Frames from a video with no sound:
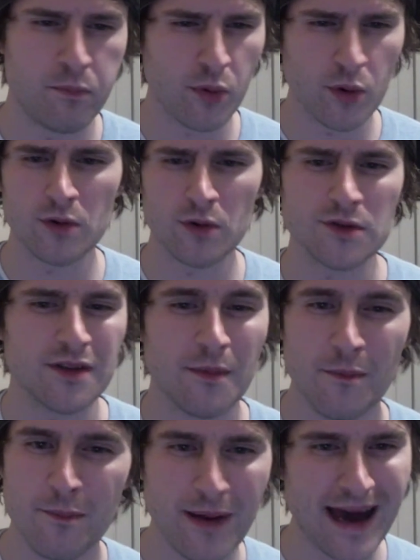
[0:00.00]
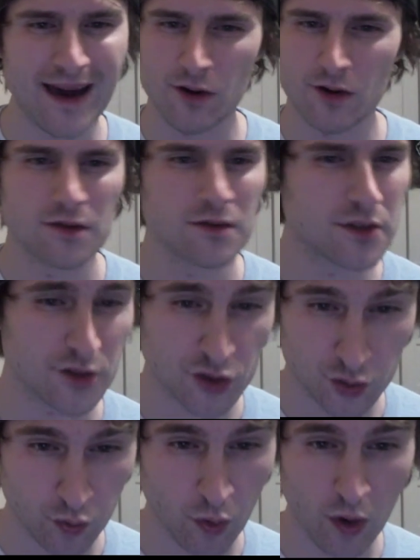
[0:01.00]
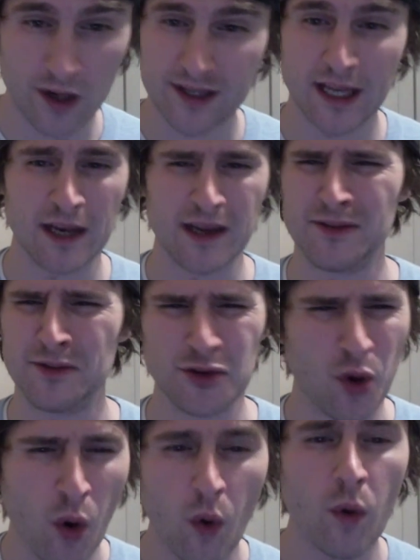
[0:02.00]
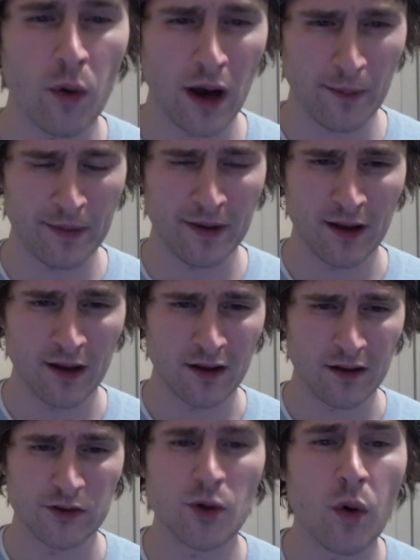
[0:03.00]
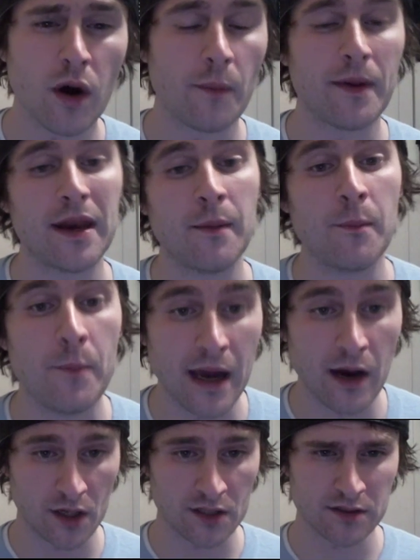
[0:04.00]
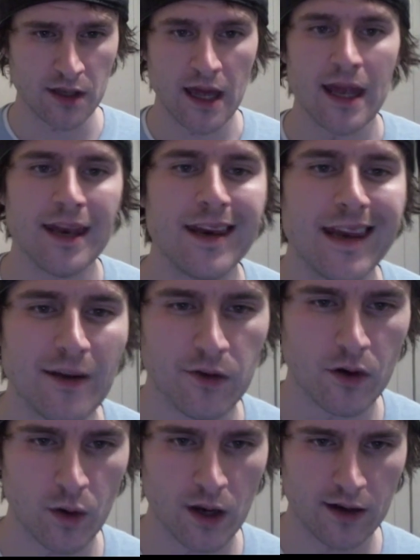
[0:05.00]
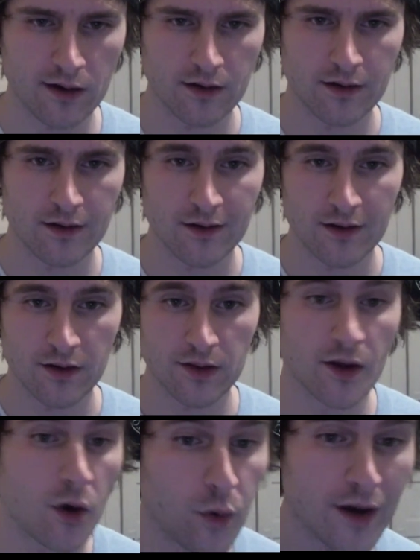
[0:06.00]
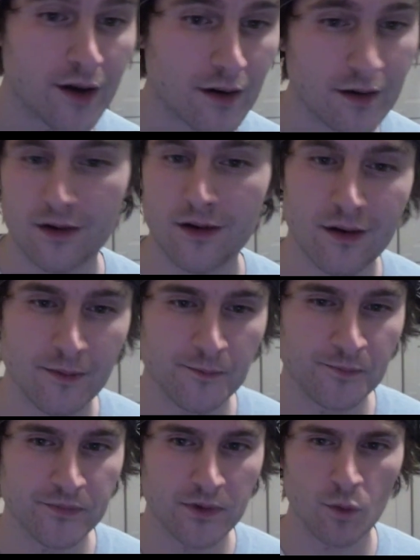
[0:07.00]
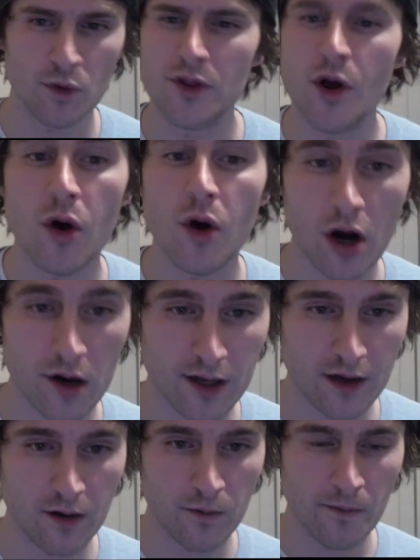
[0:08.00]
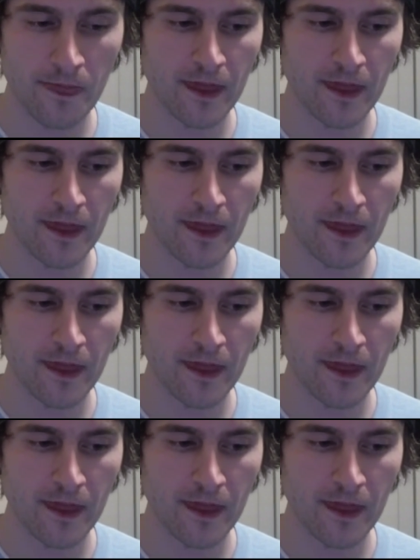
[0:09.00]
bruised, battered, destroyed, getting tore up and embarrassed, never quit. The quitter with no cardio